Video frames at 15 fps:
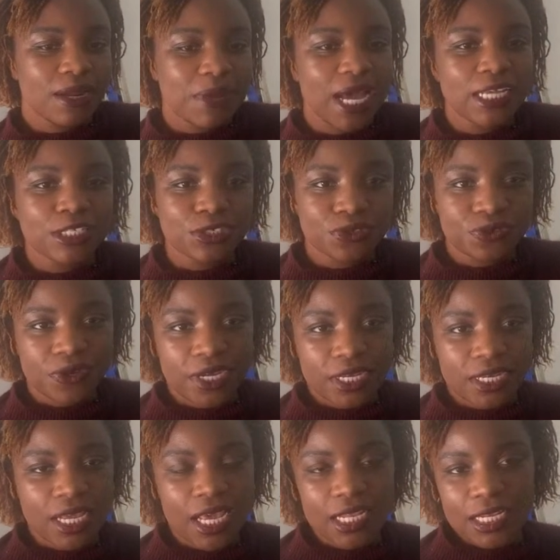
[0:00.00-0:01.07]
answering
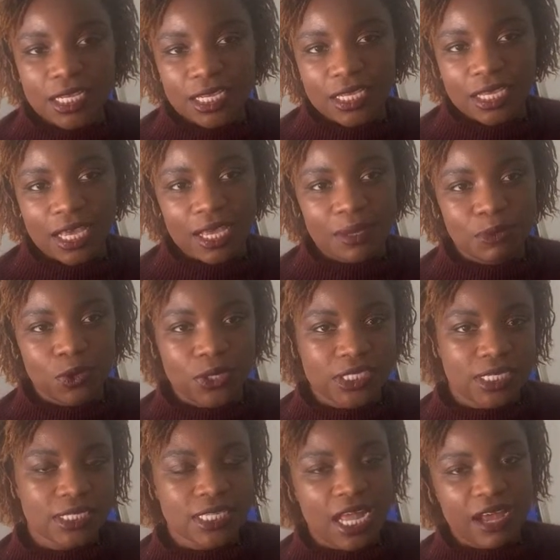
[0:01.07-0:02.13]
any
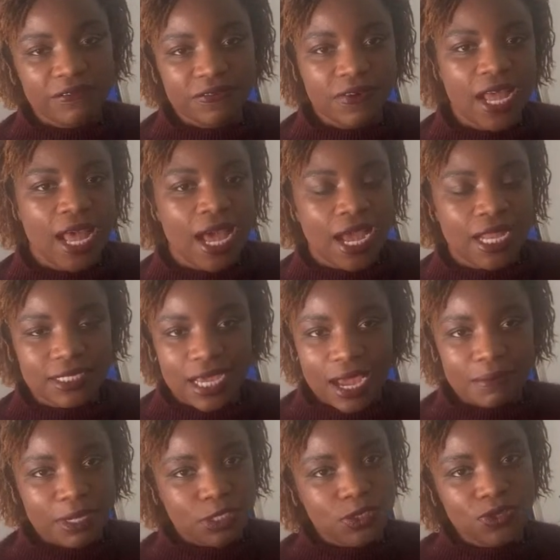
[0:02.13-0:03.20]
questions that I've had
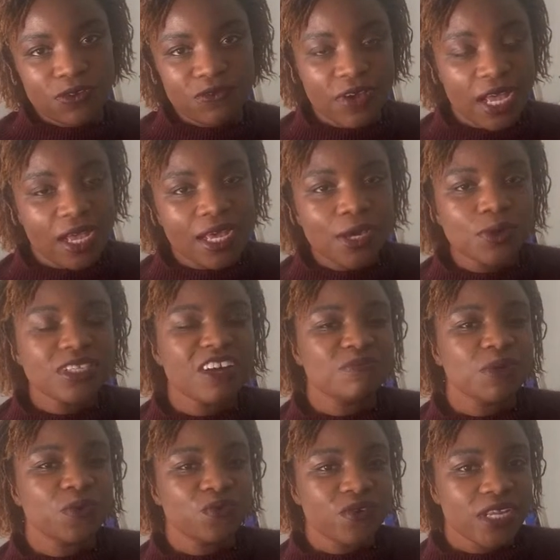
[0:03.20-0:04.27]
come in so far. It would have
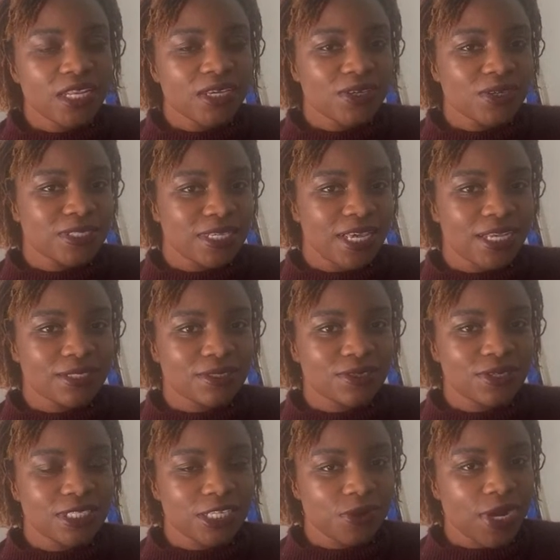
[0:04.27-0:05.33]
been really good to get to
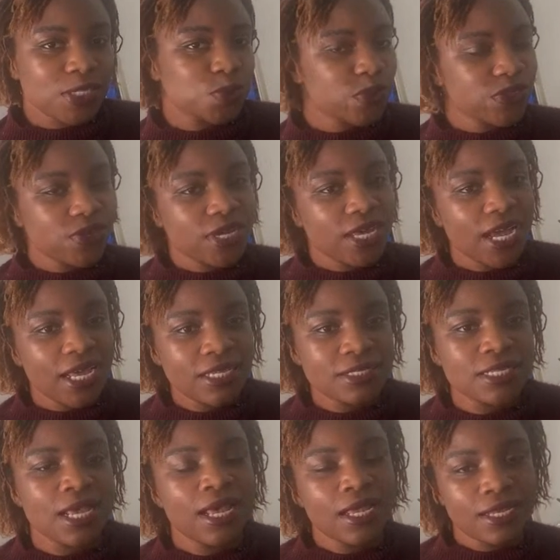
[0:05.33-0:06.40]
interact with you guys
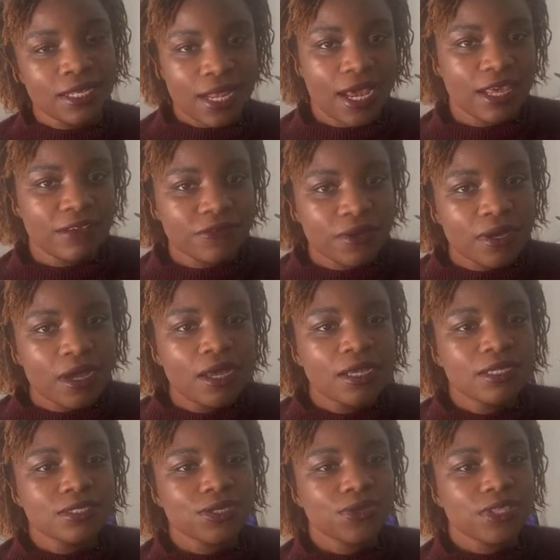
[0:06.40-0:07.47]
live
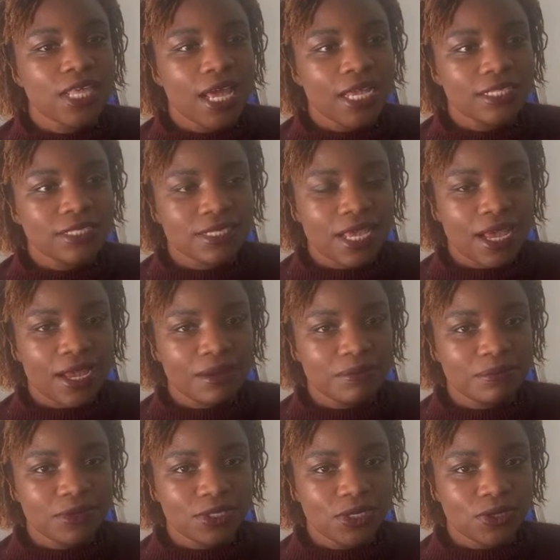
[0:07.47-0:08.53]
so that
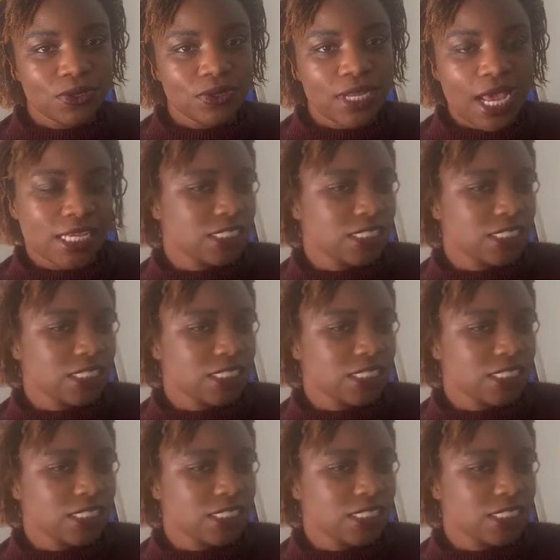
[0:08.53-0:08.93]
you could